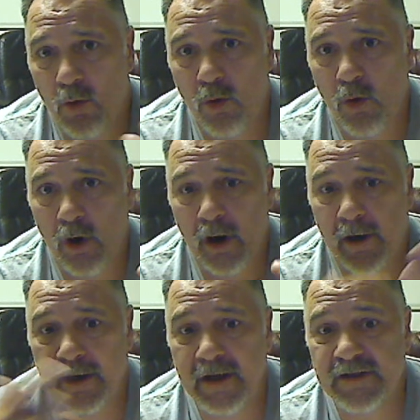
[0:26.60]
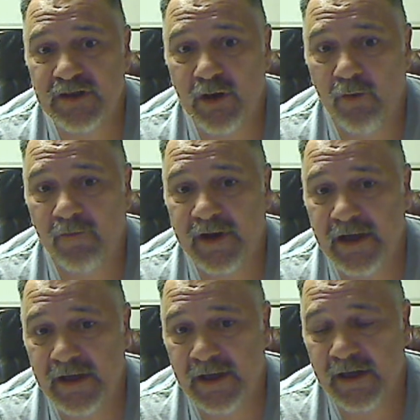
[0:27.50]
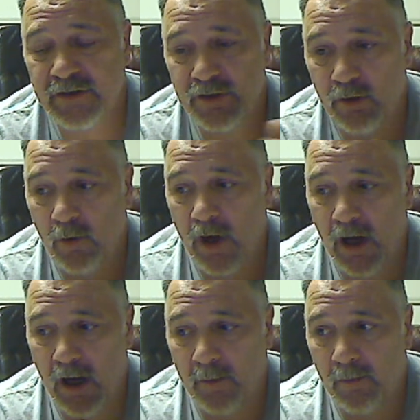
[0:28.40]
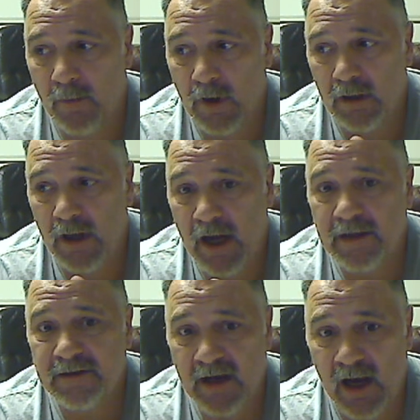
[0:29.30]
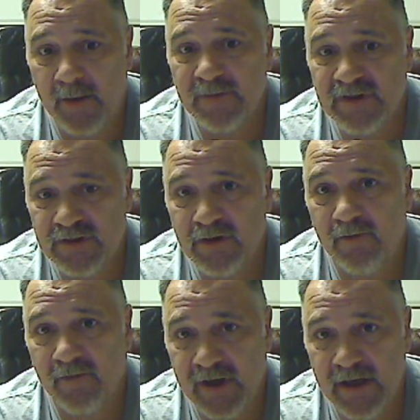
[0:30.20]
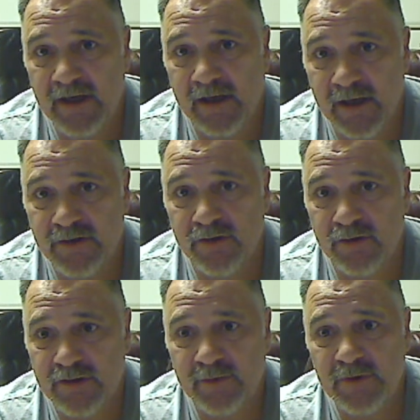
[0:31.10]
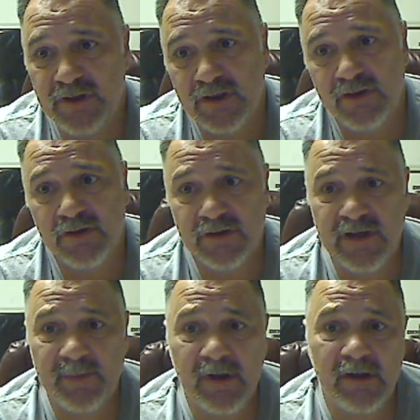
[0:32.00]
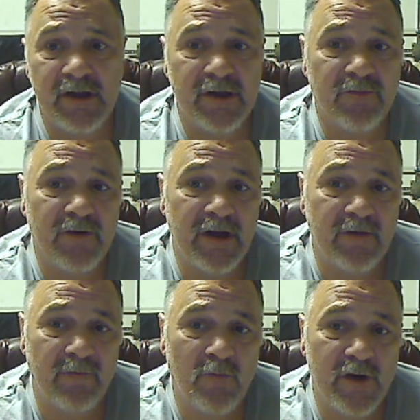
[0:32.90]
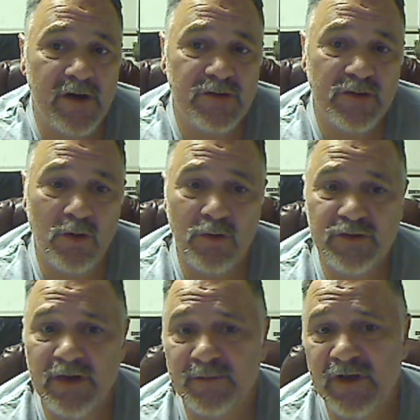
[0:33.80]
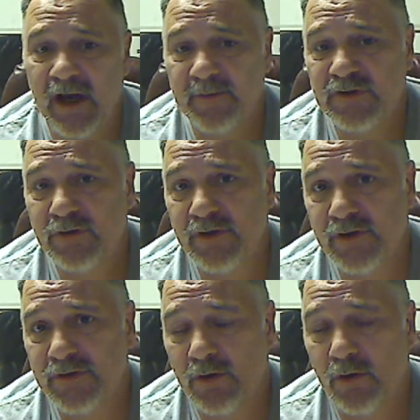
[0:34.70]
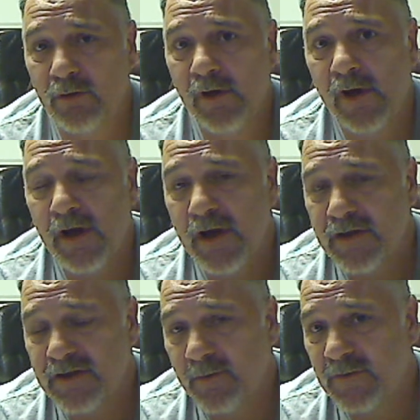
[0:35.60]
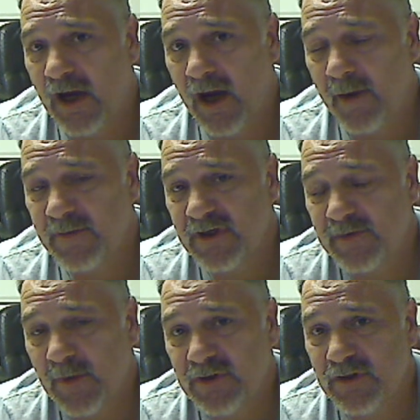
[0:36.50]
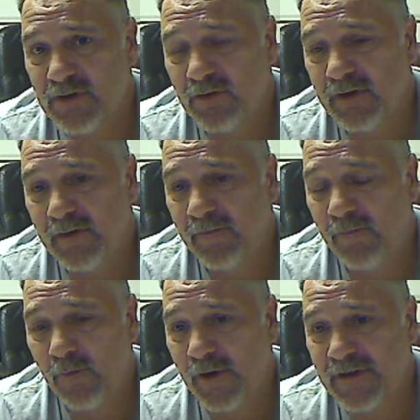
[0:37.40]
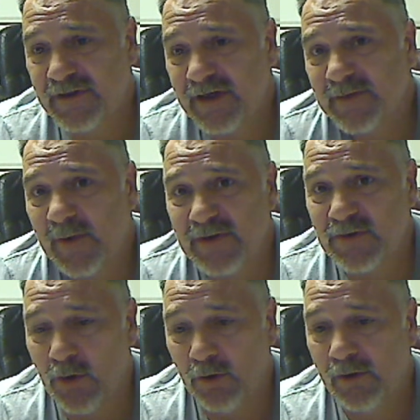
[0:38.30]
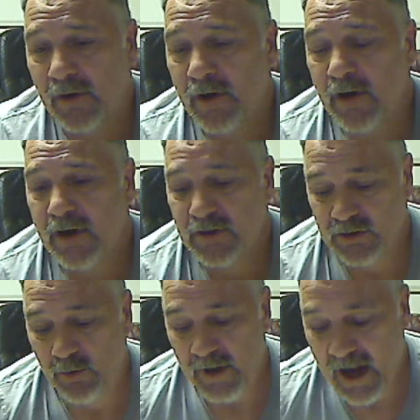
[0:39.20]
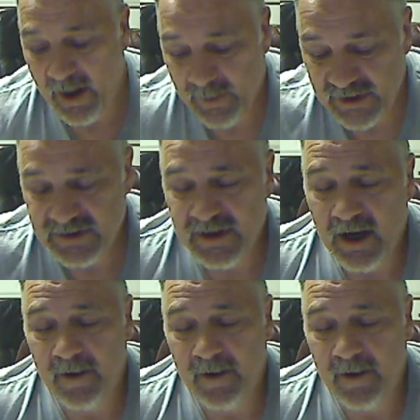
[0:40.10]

or it's an overheating issue. A lot of times it's overheating issues. The machines are typically 3 to 4 years old, sometimes 2 years old, sometimes as much as only 4 to 6 months old. So what happens